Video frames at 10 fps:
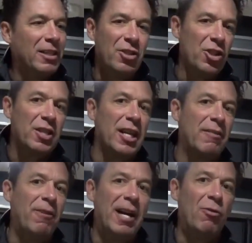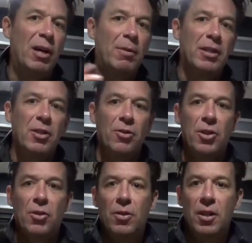It's just not the five wide, but it's
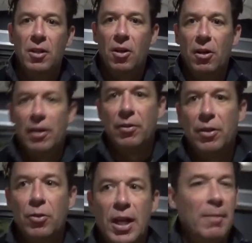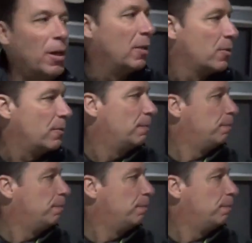also our other Little Guy models.